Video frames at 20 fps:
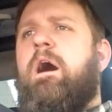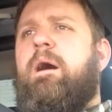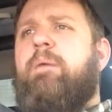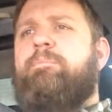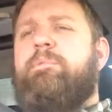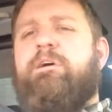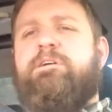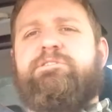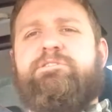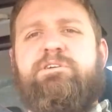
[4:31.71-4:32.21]
I'm
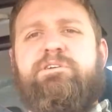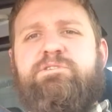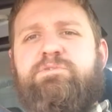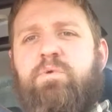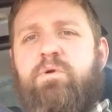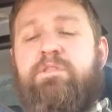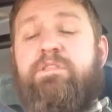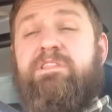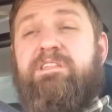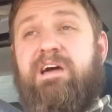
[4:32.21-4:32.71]
not sure it's
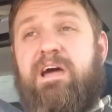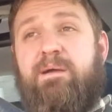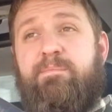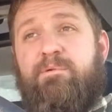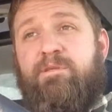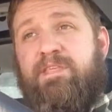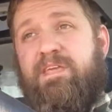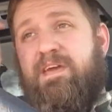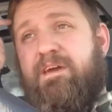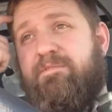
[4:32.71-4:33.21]
worth the
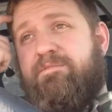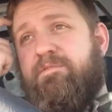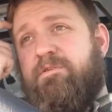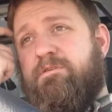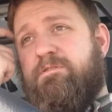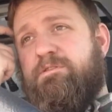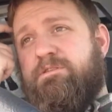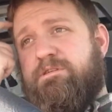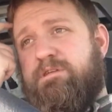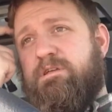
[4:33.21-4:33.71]
time or the
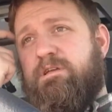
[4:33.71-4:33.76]
effort.